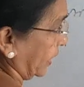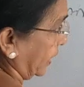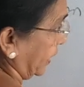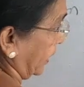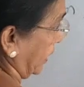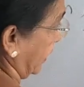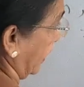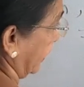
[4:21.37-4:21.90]

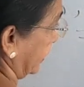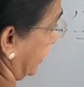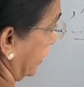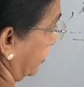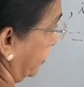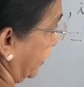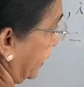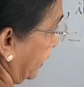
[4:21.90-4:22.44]
Let
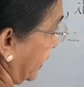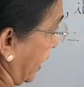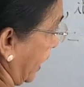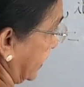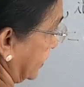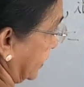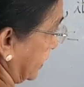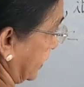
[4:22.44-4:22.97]
it be
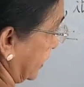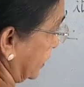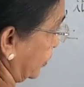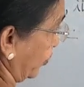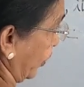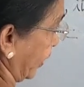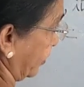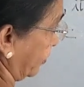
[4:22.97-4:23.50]
as it is,
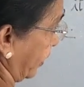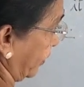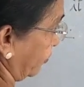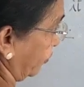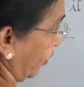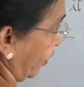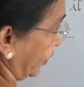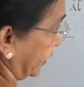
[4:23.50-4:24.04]
1 by
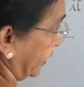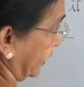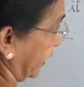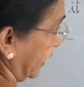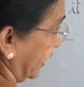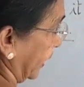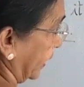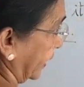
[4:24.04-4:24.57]
40
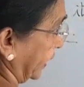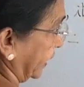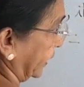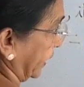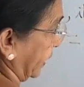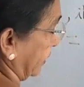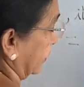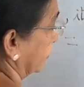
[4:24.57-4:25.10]

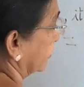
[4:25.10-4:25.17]
liter.